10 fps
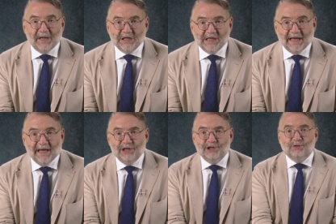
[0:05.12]
special
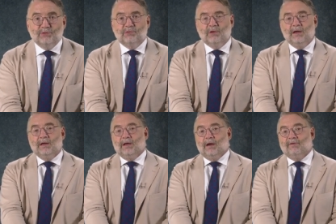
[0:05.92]
issue
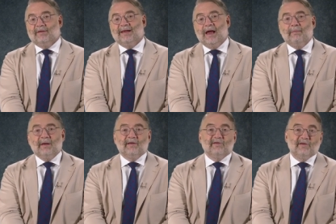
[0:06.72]
of the Time
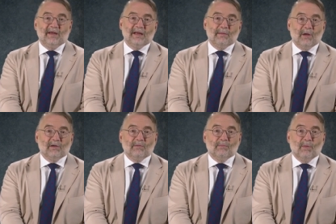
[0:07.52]
magazine
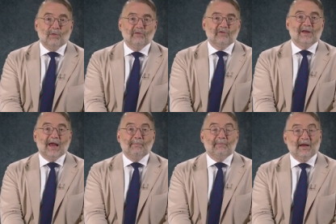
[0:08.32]
about the most
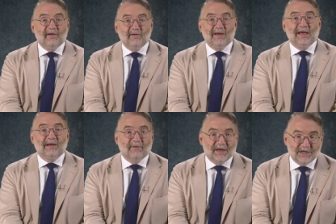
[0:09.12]
amazing
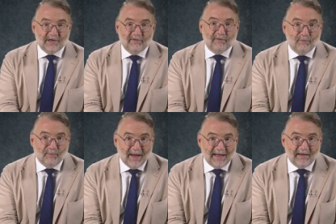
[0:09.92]
inventions of
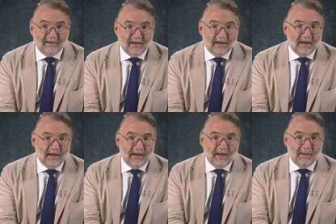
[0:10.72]
humanity
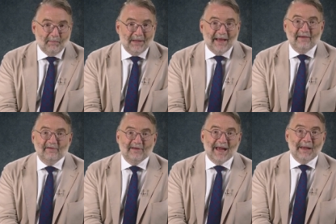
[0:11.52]

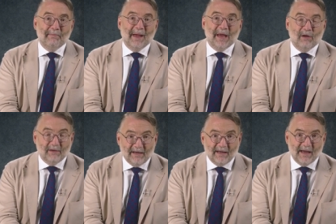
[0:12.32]
placed a
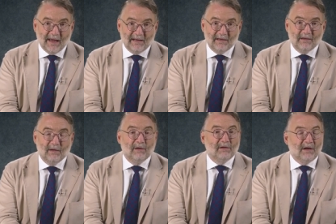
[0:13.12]
bionic hand
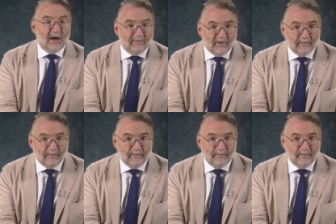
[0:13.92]
on the cover.